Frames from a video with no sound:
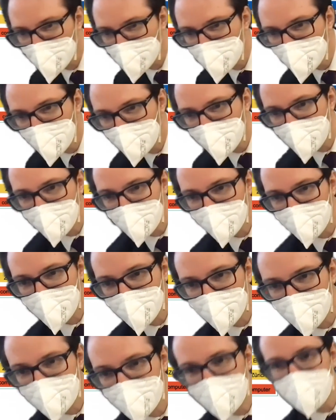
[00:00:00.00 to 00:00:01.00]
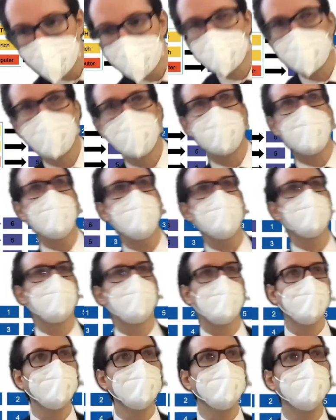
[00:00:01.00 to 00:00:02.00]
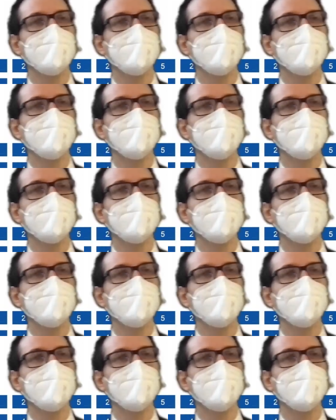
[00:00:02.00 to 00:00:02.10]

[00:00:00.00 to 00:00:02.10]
Zoom? Yes, so 5 then.